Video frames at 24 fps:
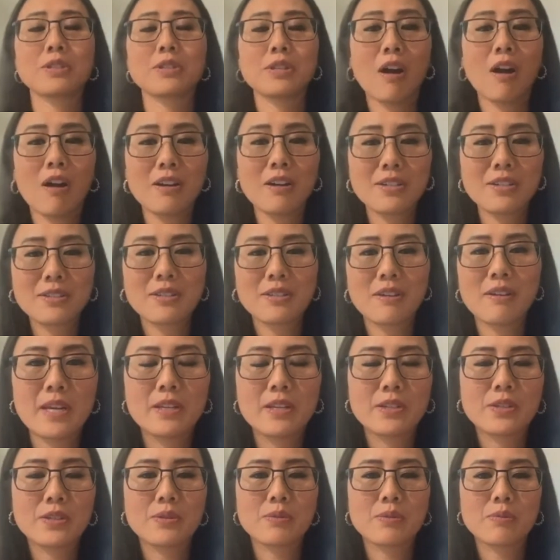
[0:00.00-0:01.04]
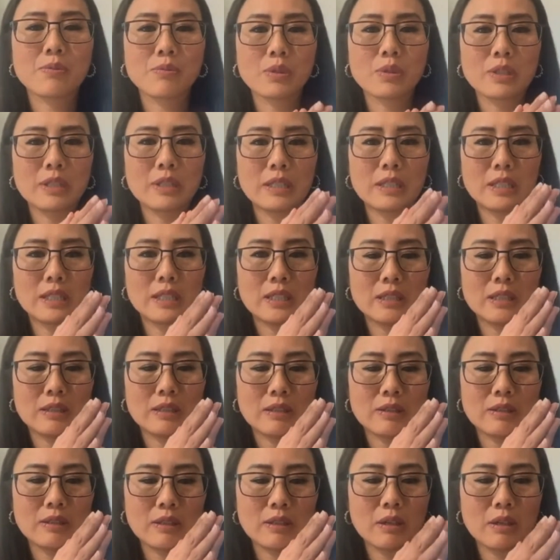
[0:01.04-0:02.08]
sauce is really
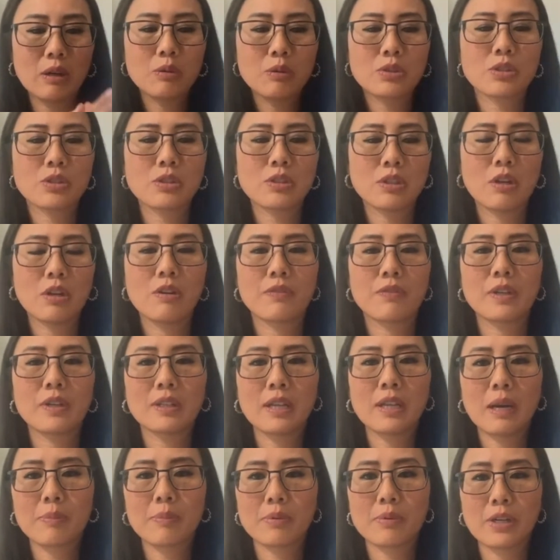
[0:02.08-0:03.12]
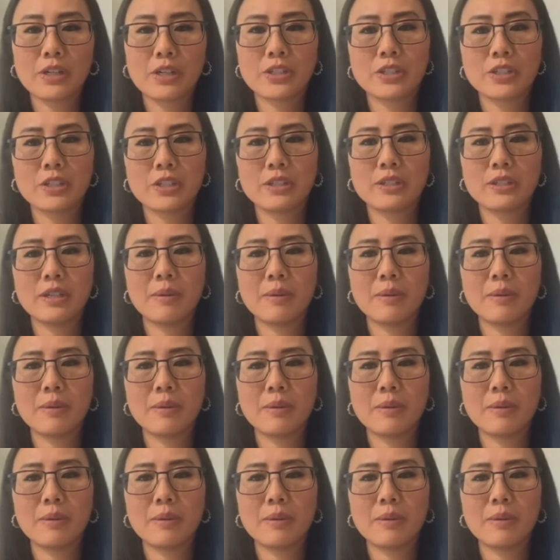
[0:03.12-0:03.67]
the culture of collaboration,